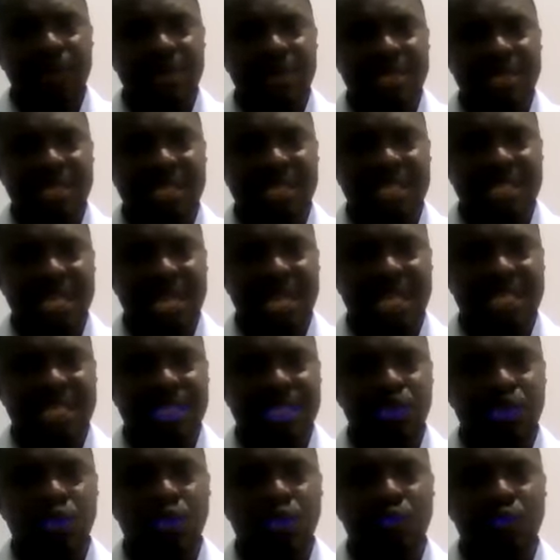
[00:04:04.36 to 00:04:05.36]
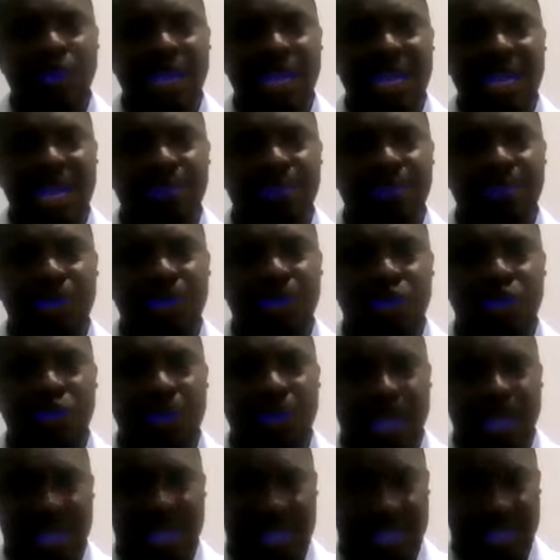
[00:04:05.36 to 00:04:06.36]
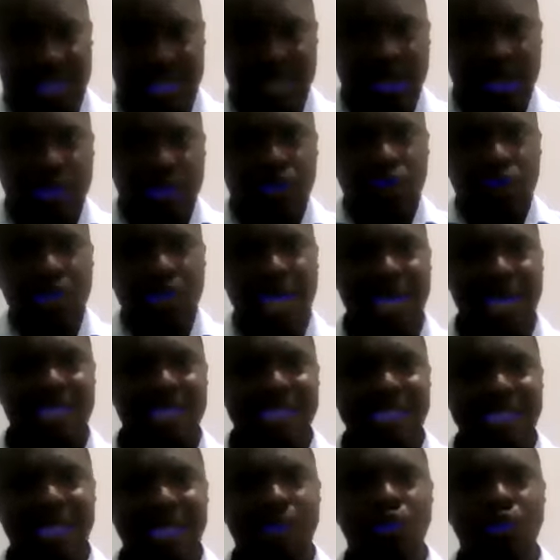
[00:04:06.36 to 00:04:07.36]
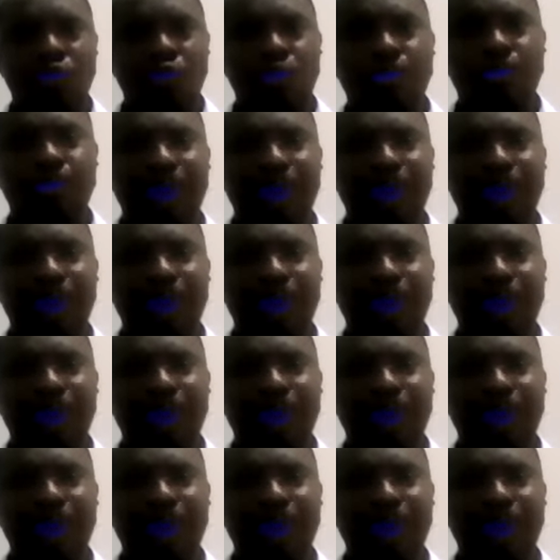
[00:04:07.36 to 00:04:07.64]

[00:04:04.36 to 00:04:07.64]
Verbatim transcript: resistance will rather be great so that it will